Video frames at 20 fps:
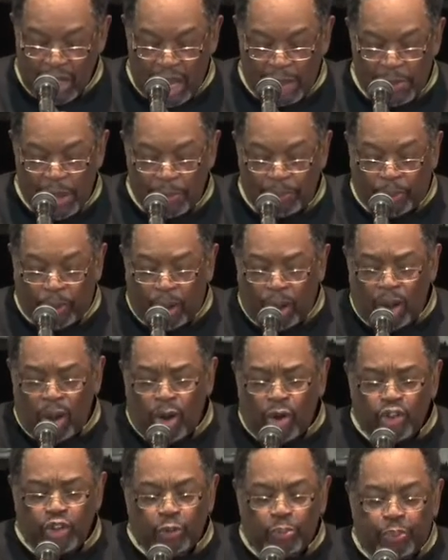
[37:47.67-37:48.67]
Amen.
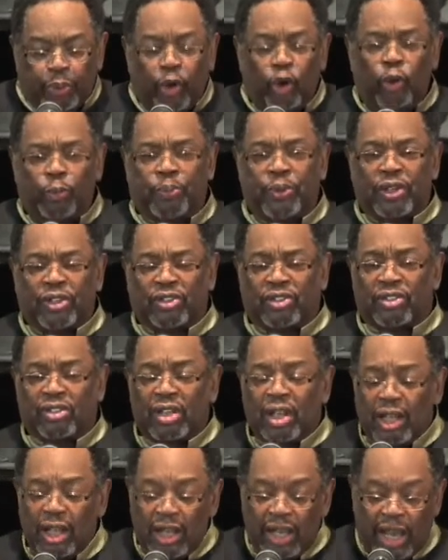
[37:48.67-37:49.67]
Paul's
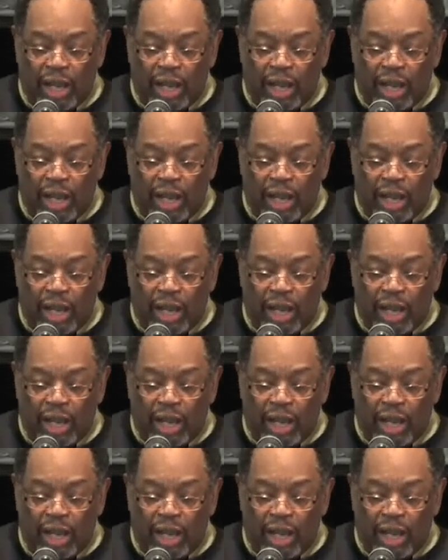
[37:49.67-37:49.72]
purpose